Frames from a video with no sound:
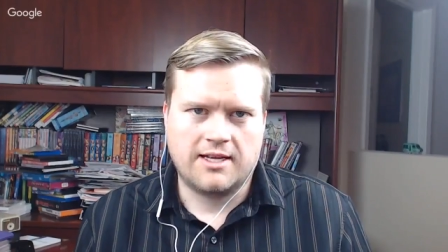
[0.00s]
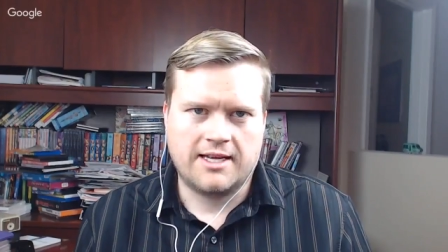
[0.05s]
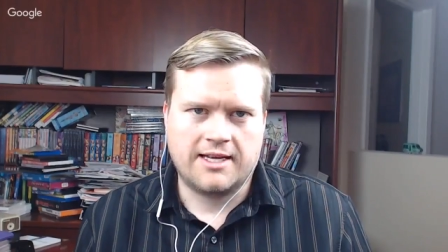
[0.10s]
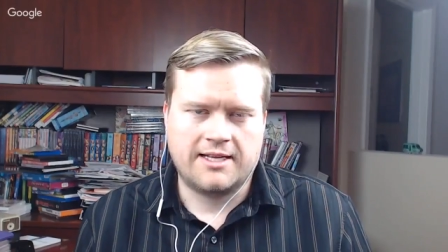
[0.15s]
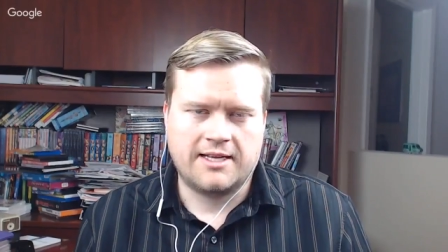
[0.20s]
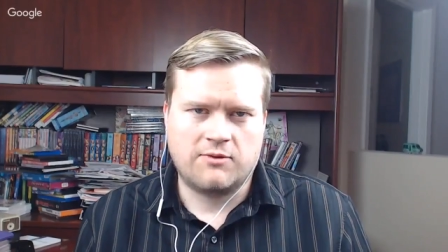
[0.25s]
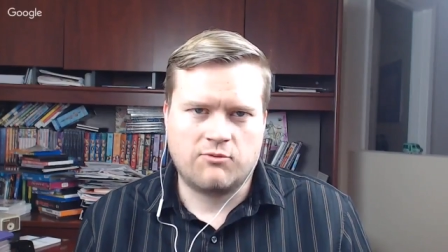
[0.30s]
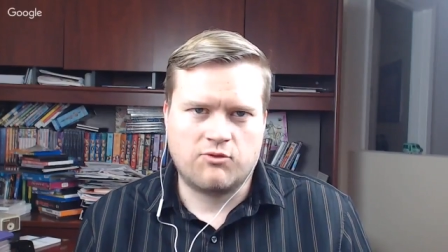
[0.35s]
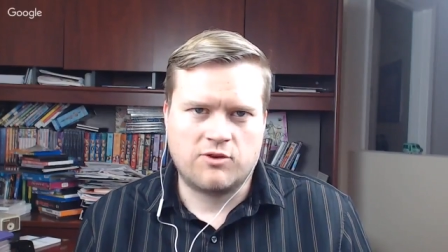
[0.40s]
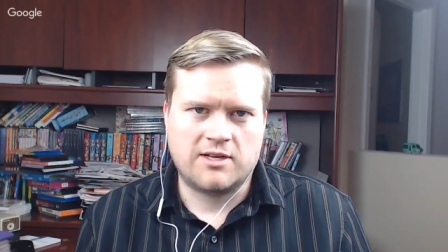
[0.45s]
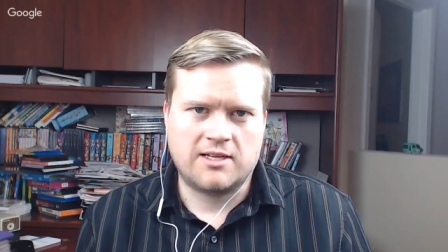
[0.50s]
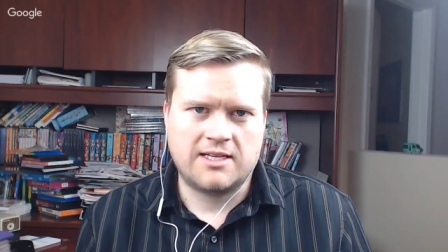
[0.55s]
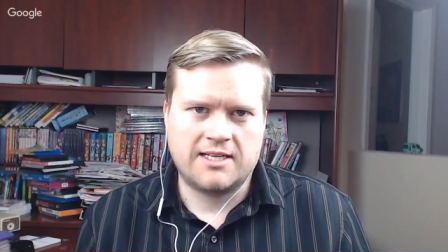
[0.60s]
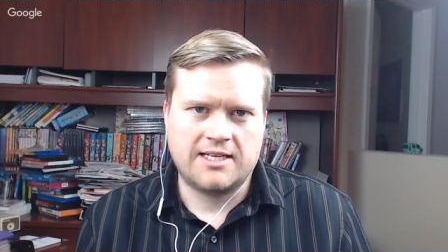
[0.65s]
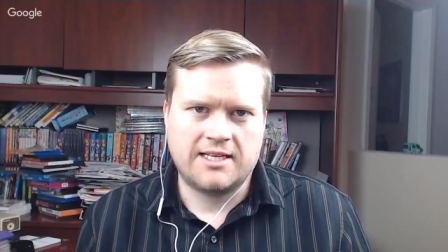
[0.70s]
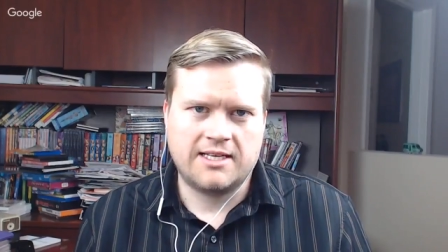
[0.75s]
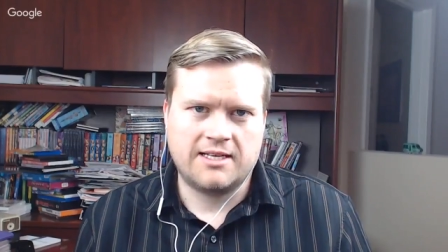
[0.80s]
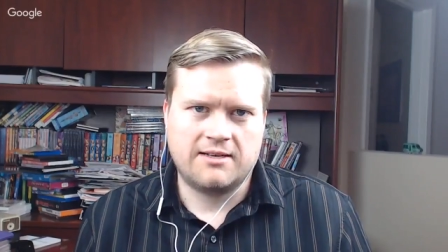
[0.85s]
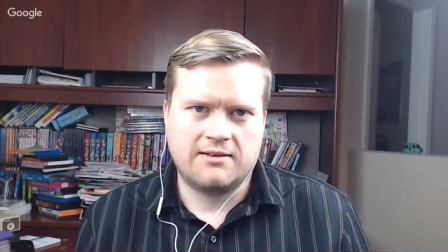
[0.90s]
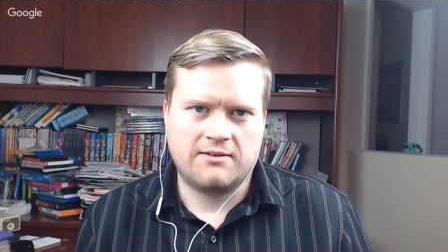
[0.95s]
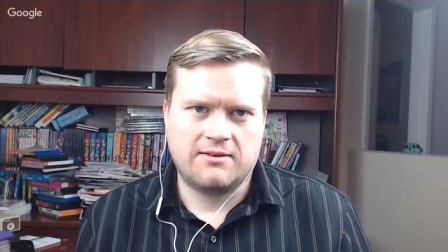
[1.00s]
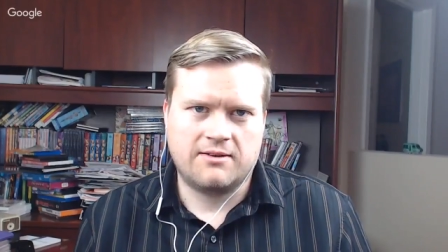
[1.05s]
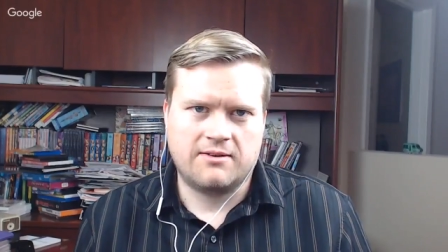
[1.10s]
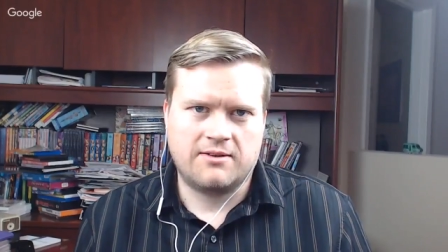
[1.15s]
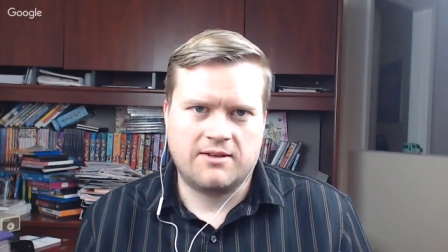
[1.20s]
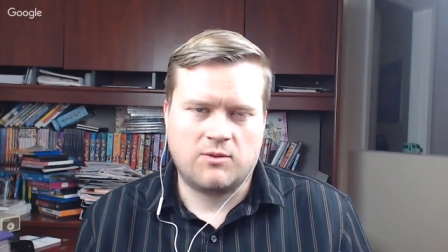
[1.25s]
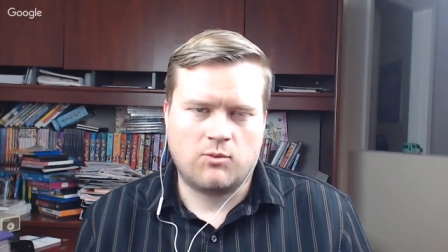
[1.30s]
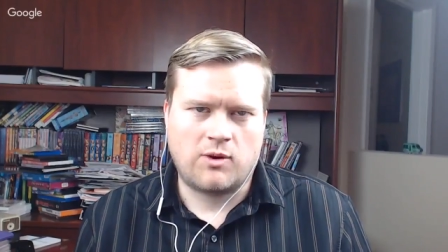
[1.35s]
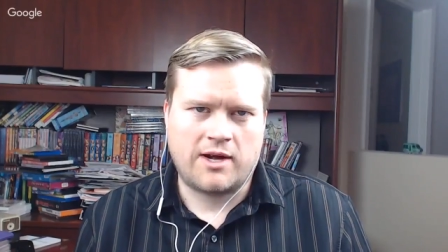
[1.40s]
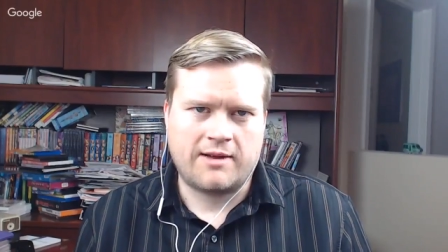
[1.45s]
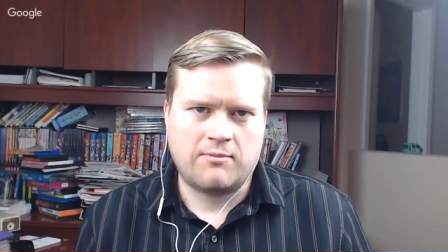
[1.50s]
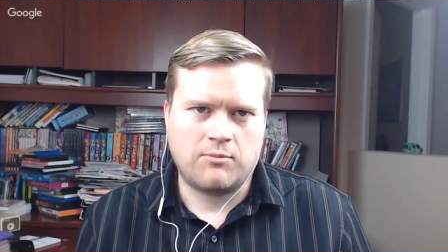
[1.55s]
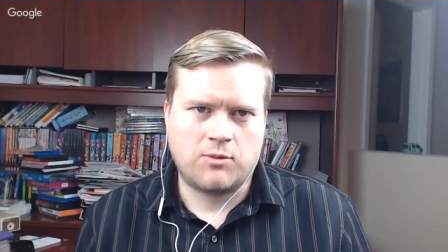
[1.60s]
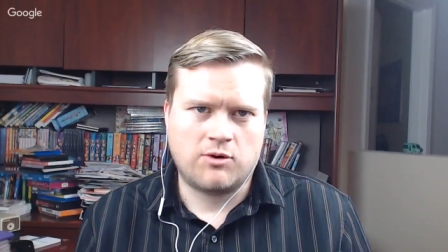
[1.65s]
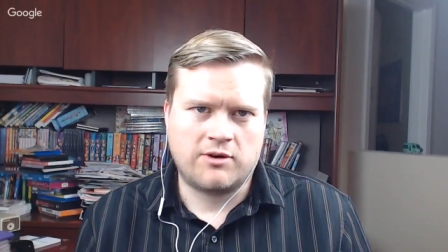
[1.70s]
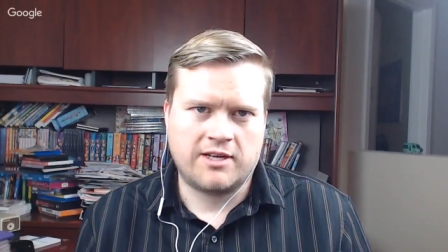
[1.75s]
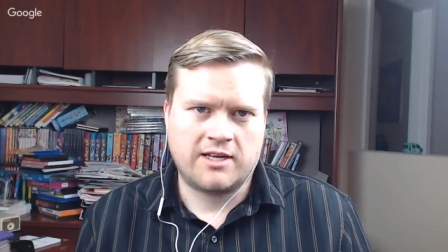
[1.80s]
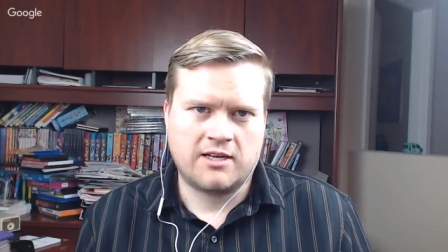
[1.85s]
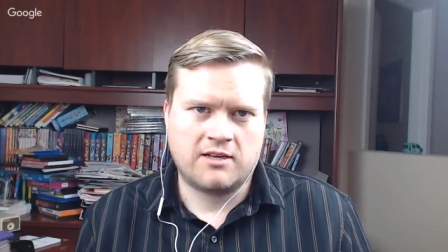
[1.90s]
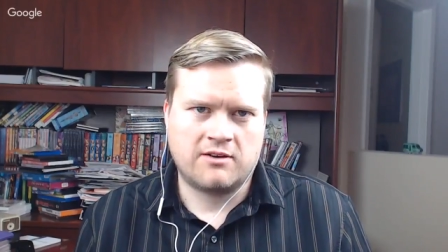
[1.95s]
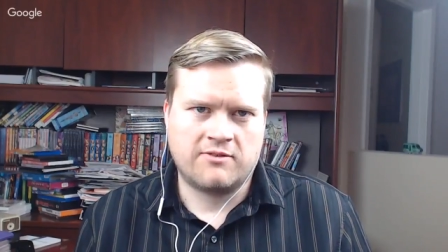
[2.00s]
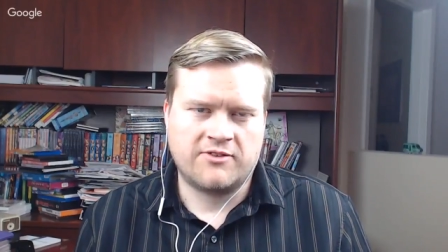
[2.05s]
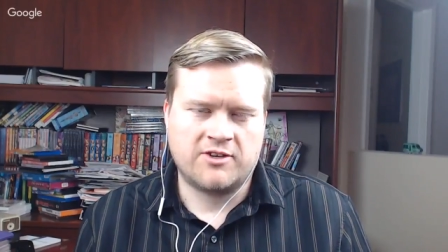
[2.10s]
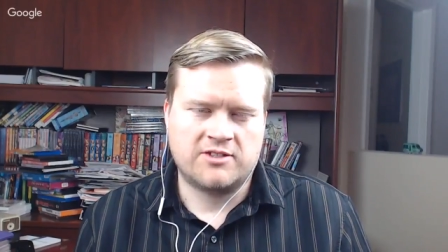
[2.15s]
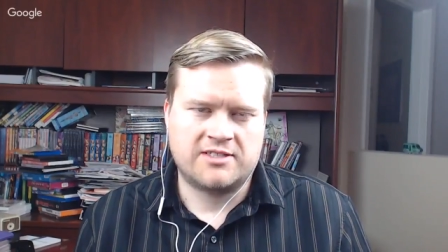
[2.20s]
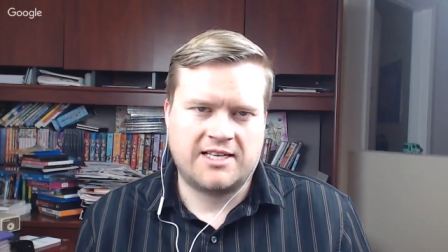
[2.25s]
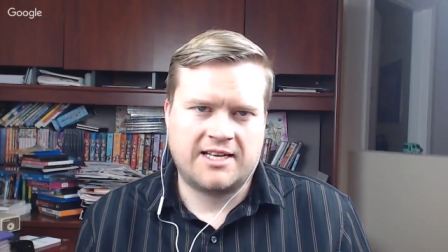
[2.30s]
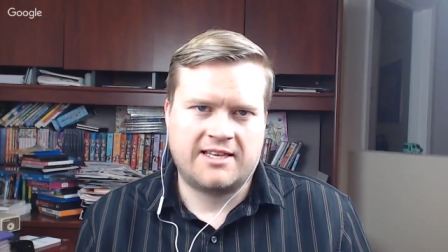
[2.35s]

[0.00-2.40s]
it really the whiteboarding interviews.